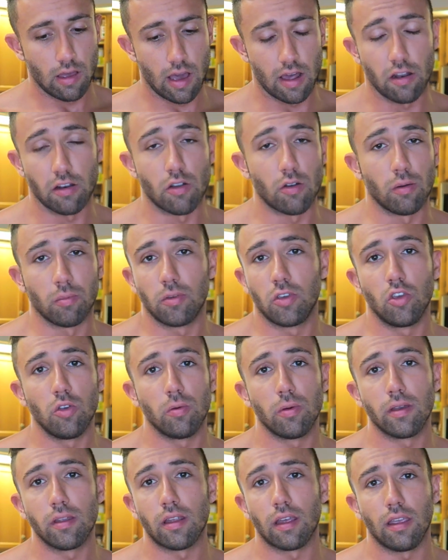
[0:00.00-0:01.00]
I don't know, I'm
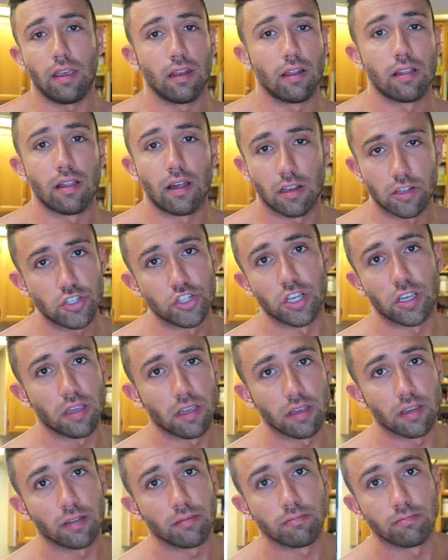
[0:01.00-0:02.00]
Cuban, I eat a lot of
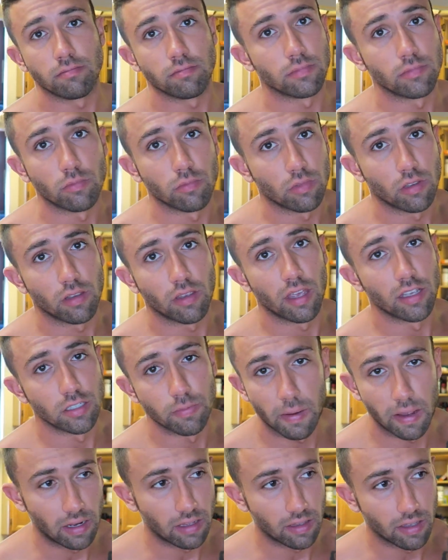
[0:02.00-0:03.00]
chicken.
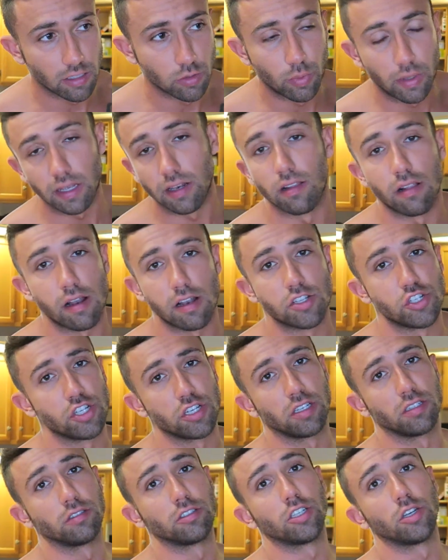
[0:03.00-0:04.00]
Hispanic kids, we eat a lot of
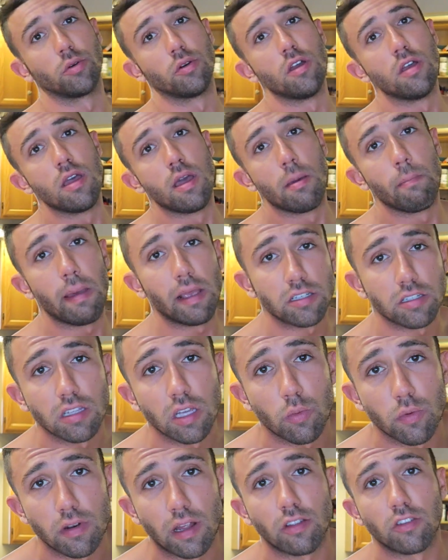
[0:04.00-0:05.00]
chicken. So
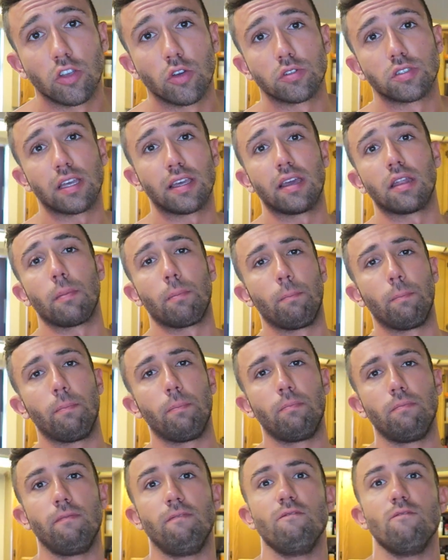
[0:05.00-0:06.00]
basically what I do is I get a,
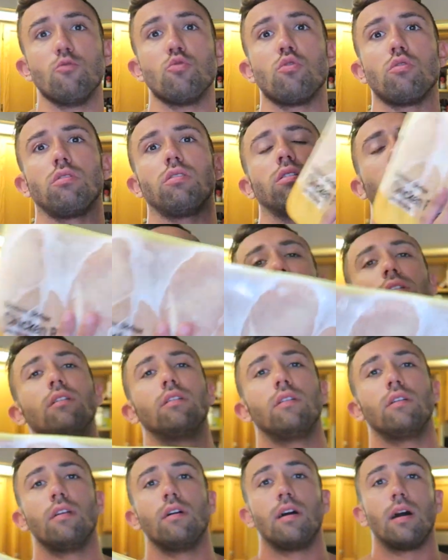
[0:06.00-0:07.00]
oh,
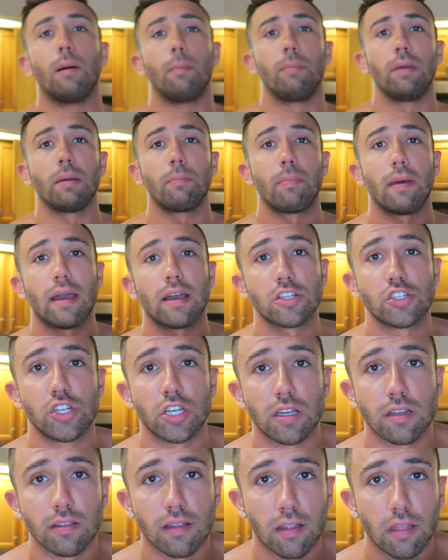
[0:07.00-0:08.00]
a big pack of
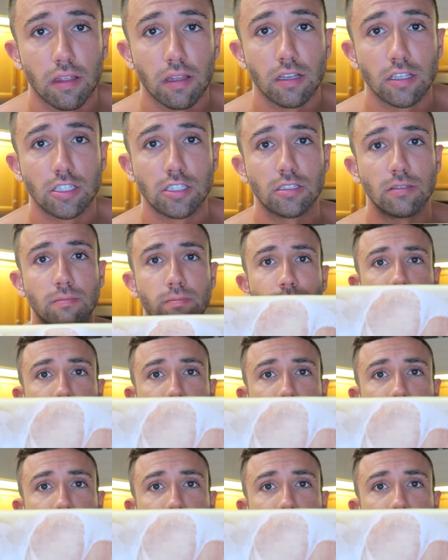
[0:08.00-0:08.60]
chicken like this,